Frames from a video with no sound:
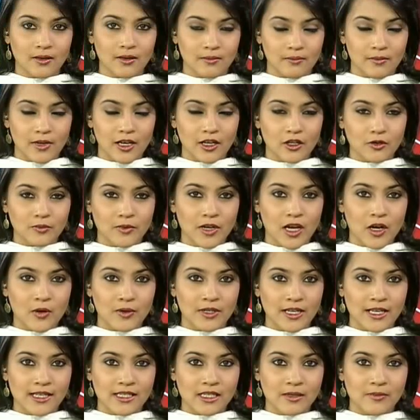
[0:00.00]
Now, from now, an
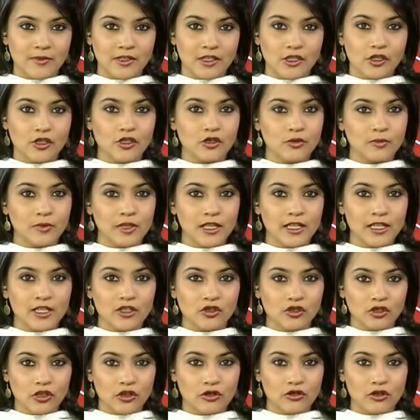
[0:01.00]
estimated 2 million
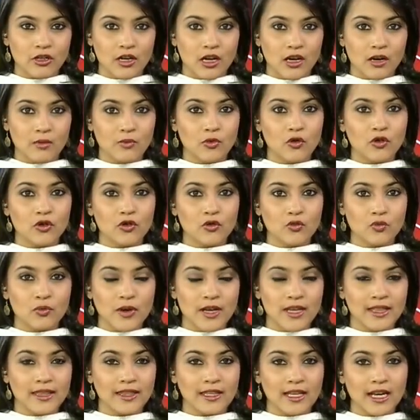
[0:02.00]
children are born with
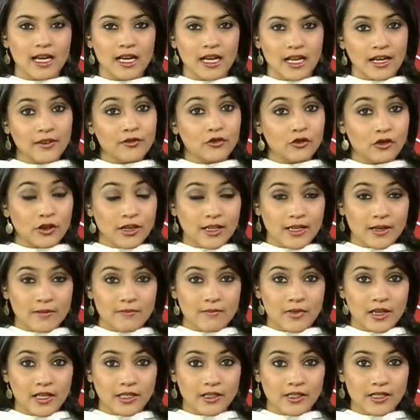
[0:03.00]
life-threatening
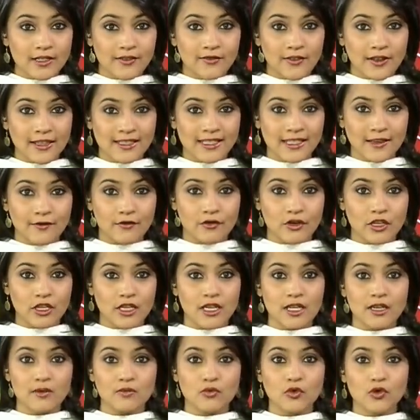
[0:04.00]
birth defects every year.
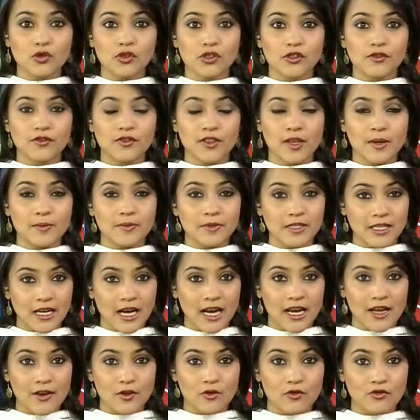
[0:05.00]
Most of them die
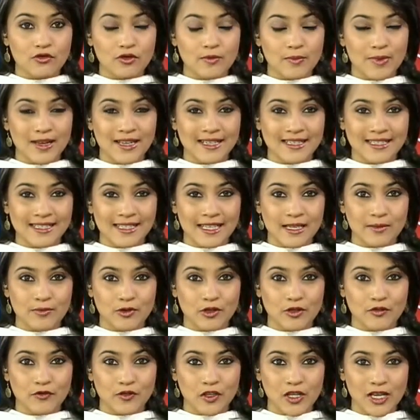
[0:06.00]
or remain disabled for
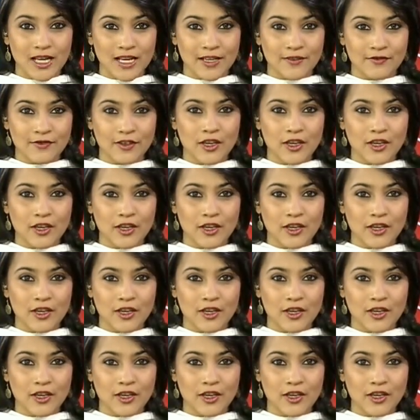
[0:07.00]
life.